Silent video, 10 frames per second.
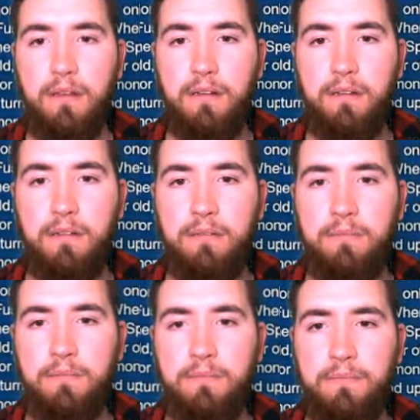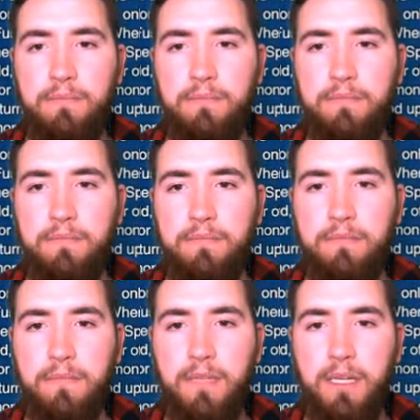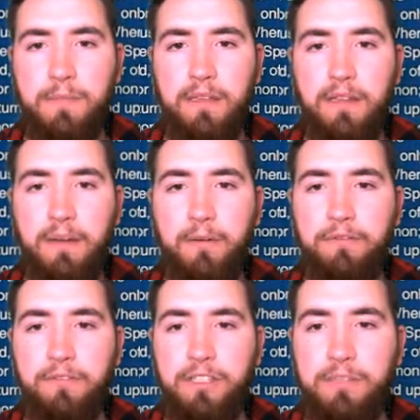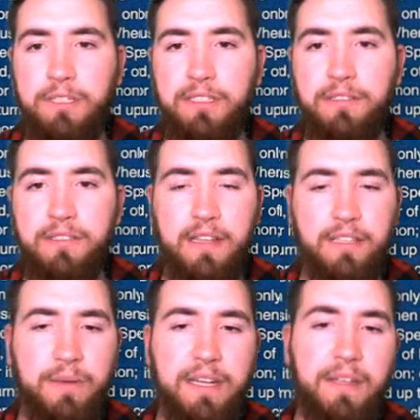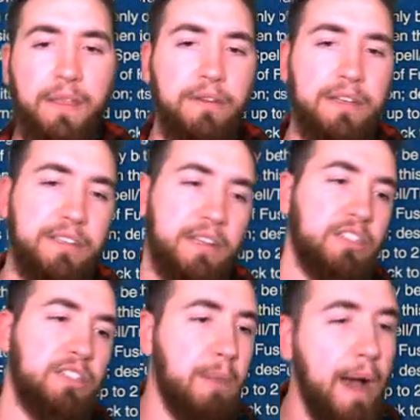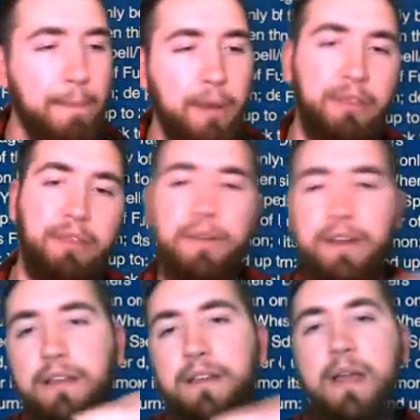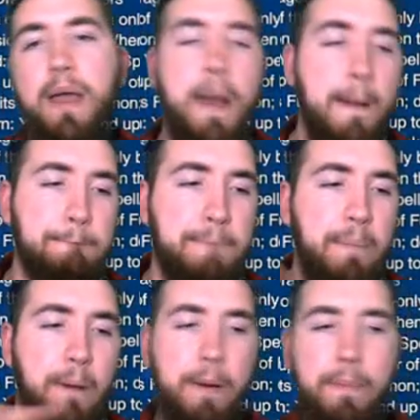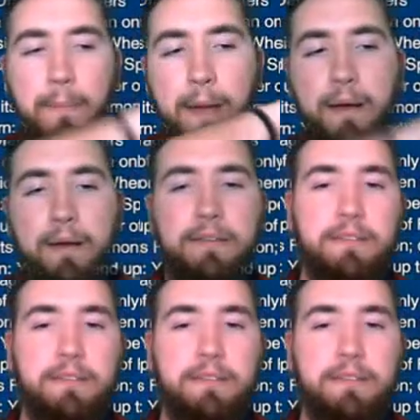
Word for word: To the number of fusion materials, so that's why I did 3, so you can just pop all 3. Ba-ba-ba-ba-ba.